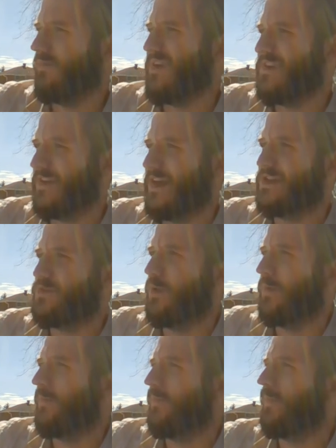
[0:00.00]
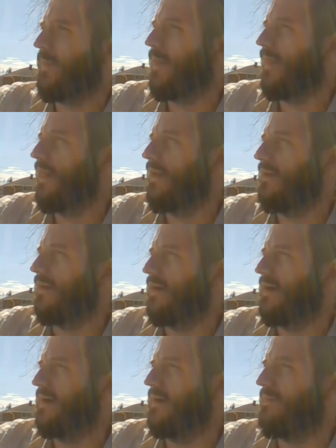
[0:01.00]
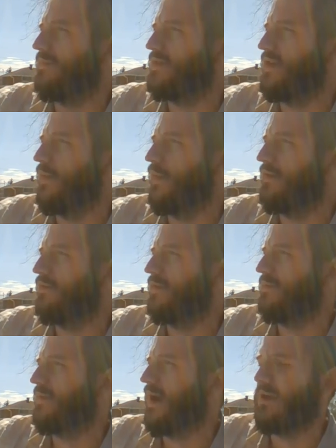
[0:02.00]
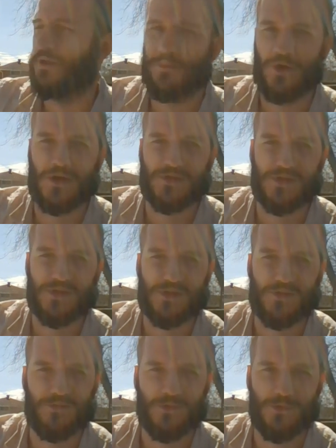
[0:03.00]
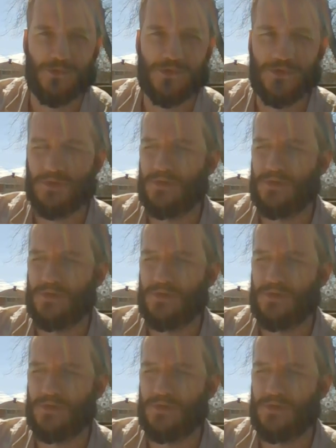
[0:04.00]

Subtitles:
so that's one. Stay away from highly processed foods.